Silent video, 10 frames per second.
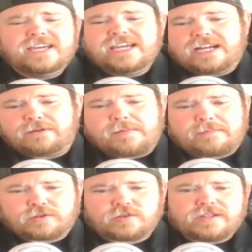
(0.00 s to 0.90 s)
And I
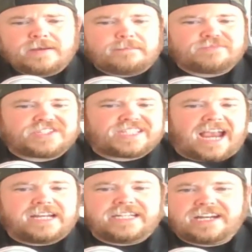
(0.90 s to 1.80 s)
remember
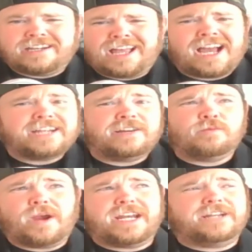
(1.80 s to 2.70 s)
standing in line
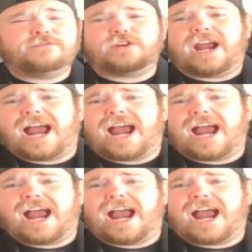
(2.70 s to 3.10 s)
and waiting for